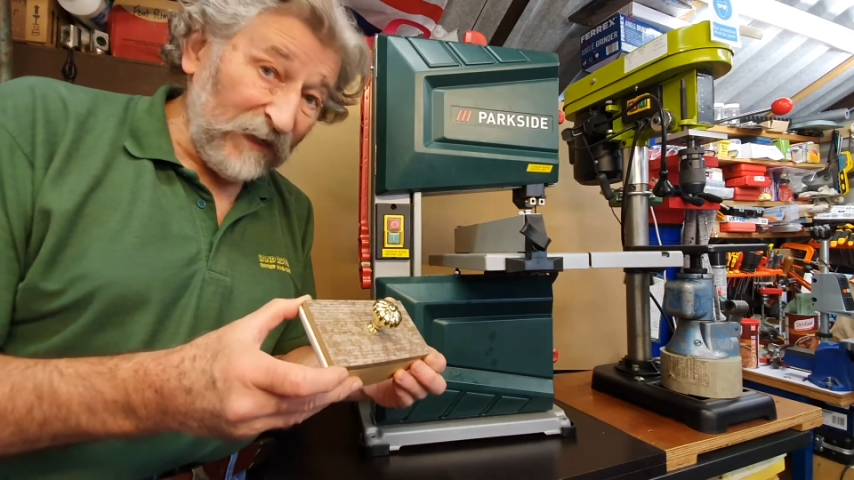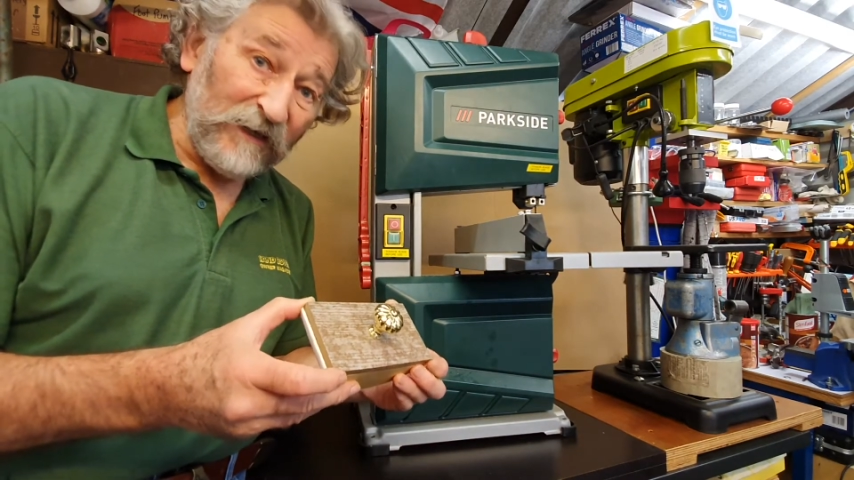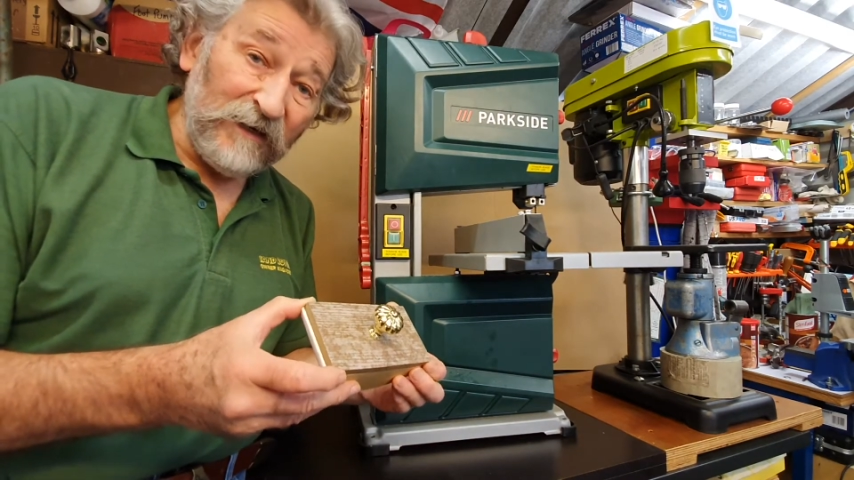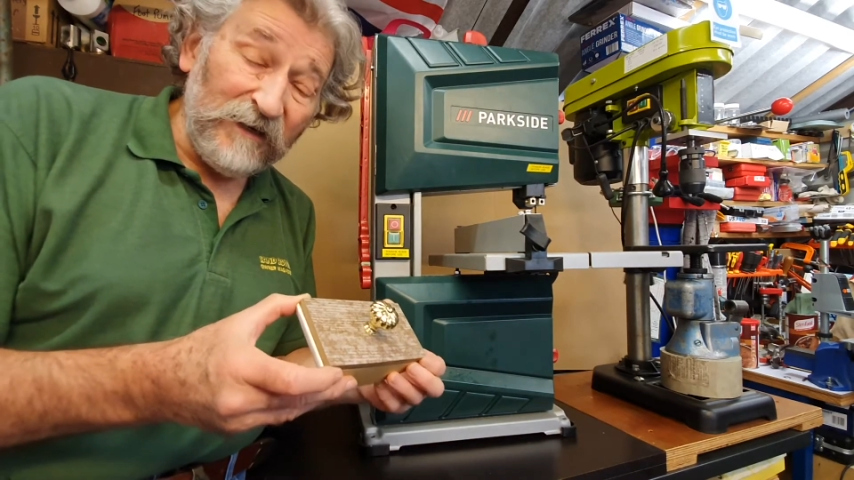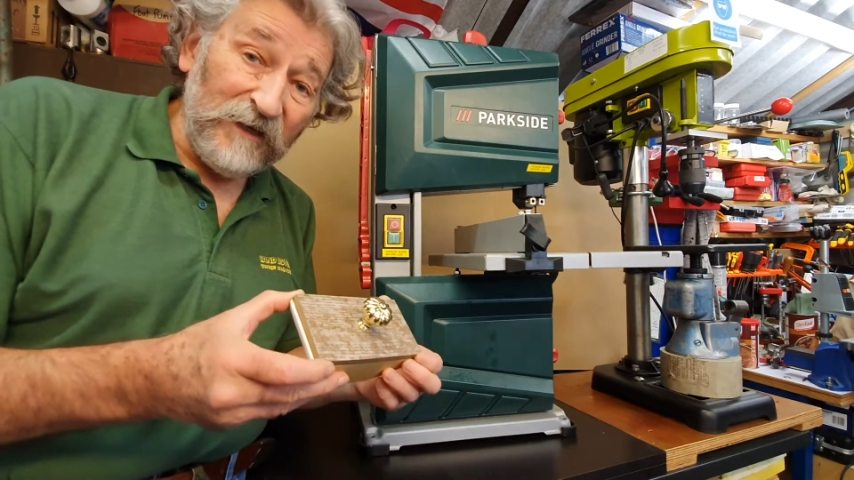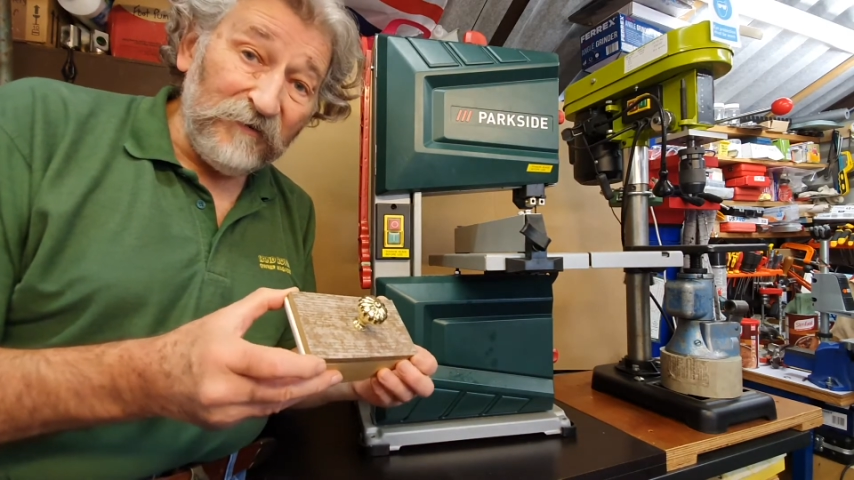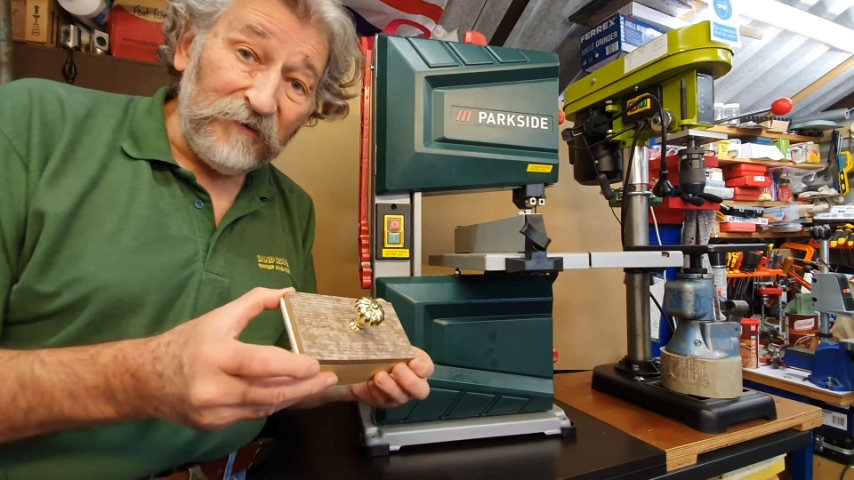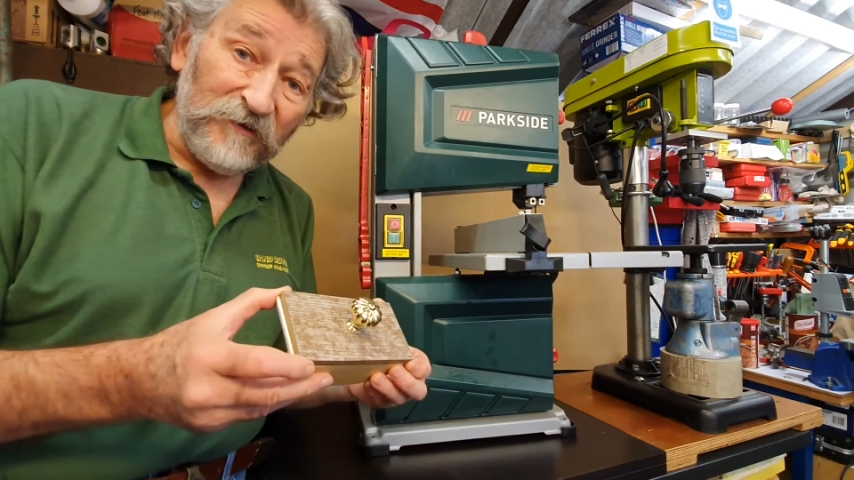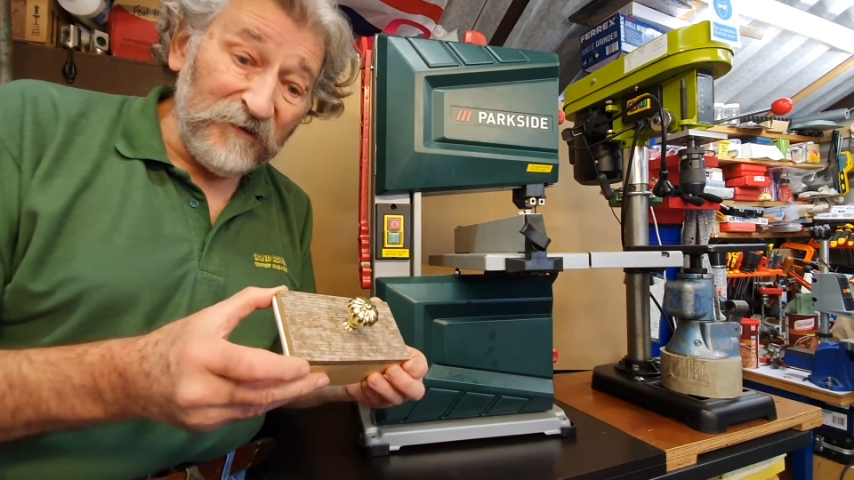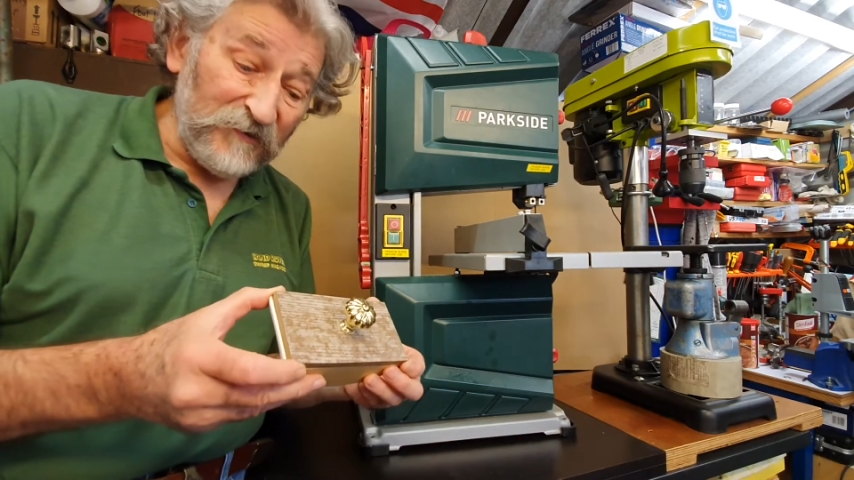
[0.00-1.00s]

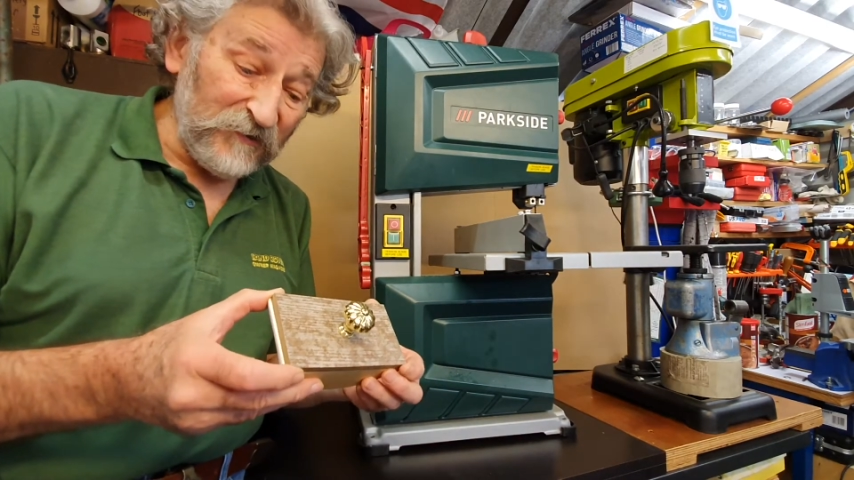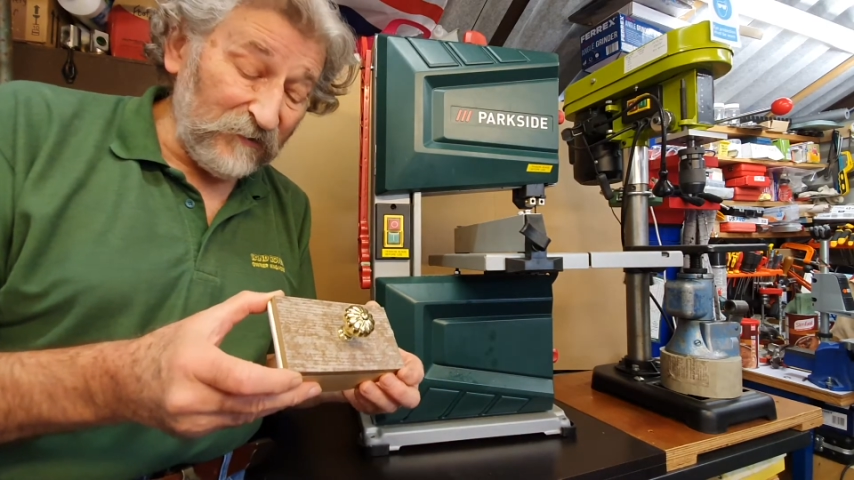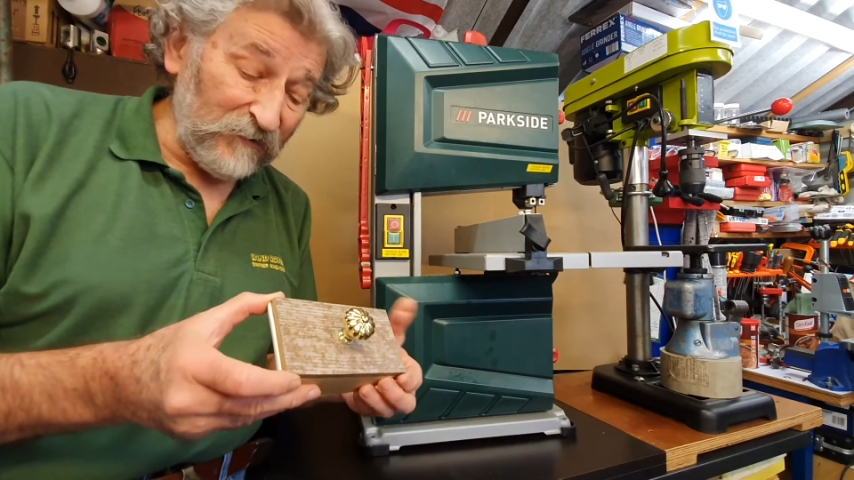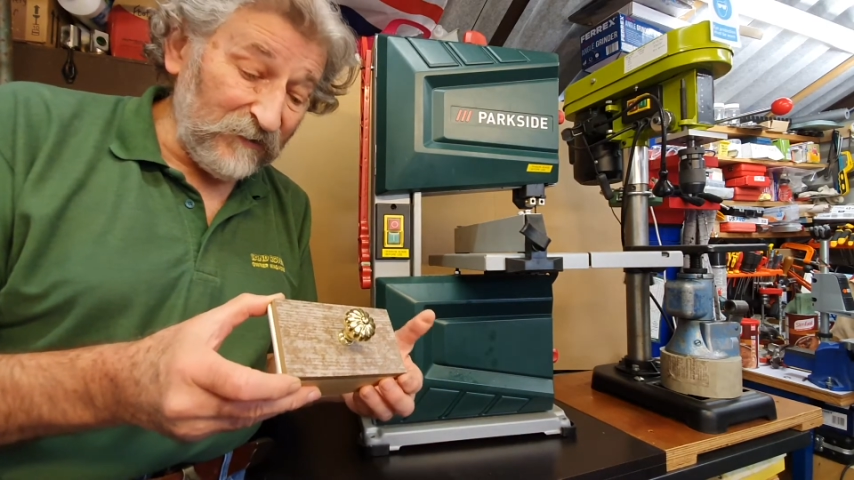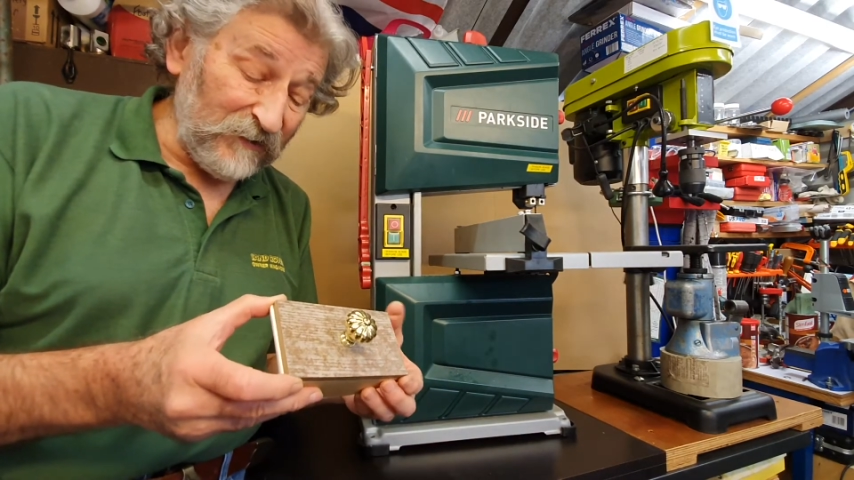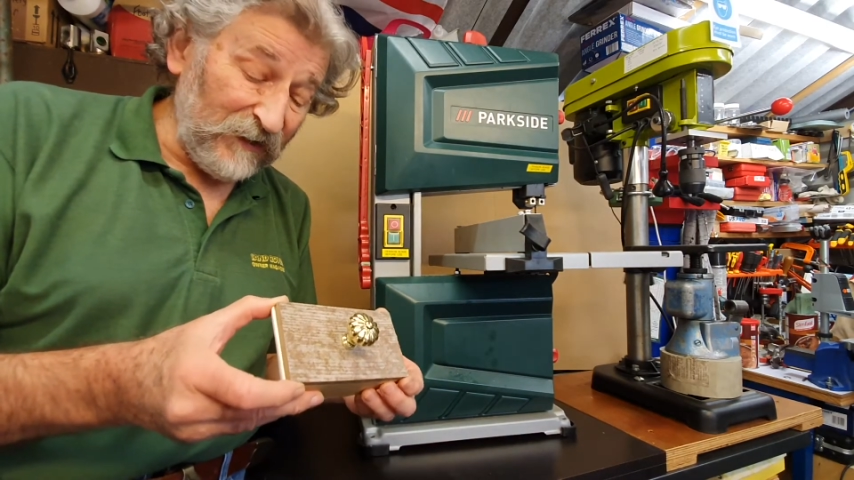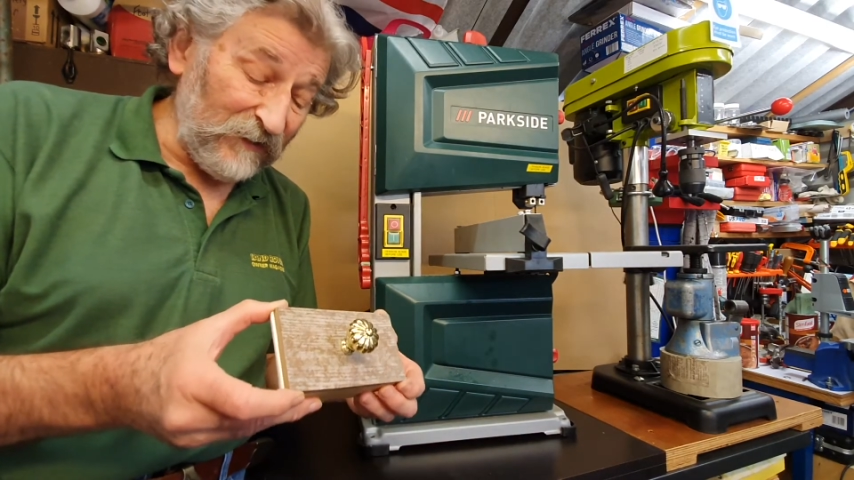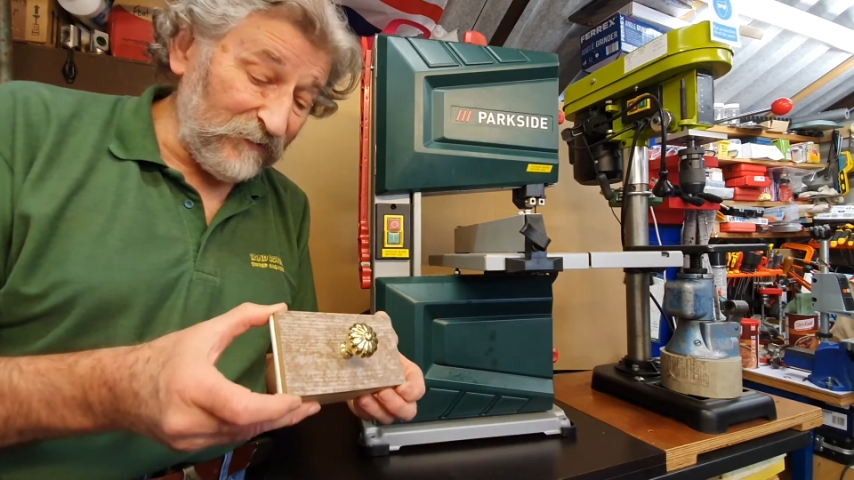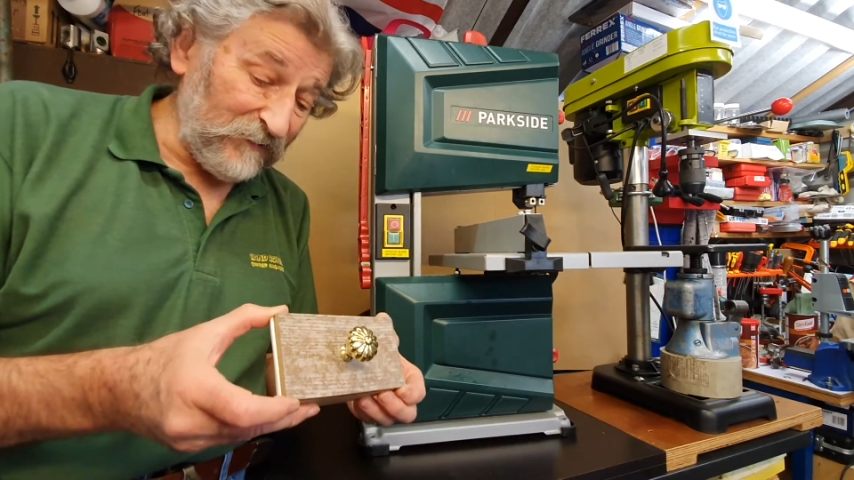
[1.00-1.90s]
clearance, I